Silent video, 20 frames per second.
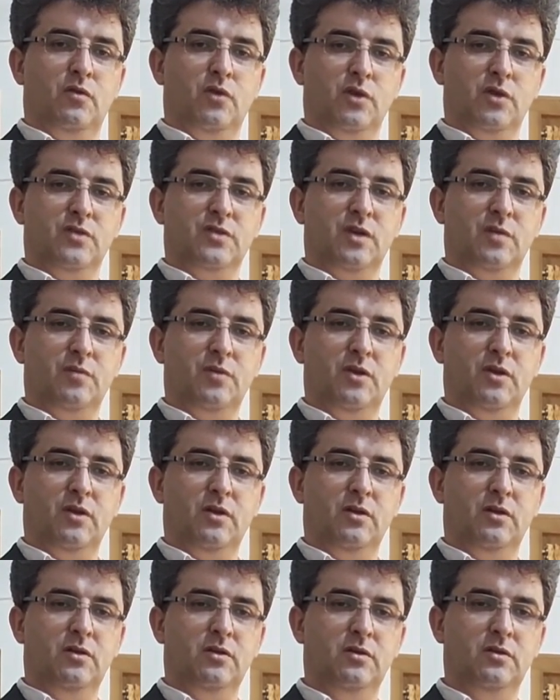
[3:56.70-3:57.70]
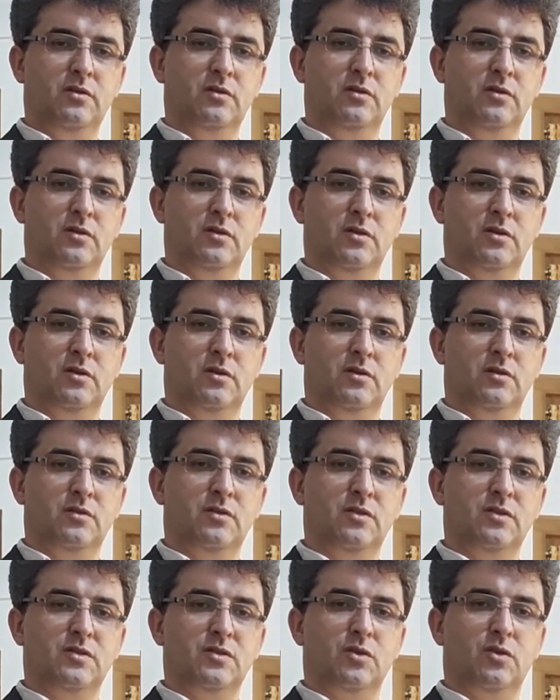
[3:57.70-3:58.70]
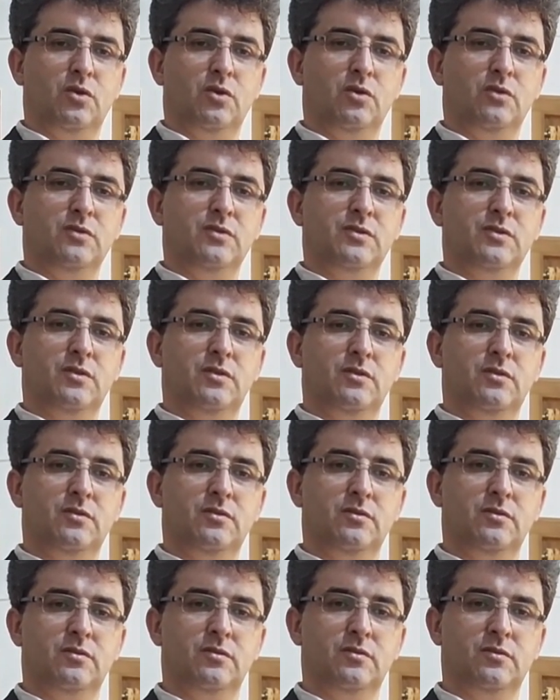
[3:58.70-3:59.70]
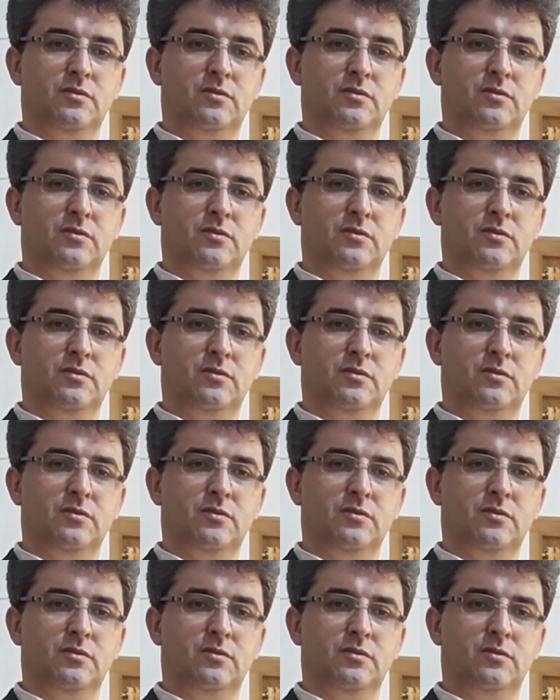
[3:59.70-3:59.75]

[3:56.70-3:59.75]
For example, one of these holes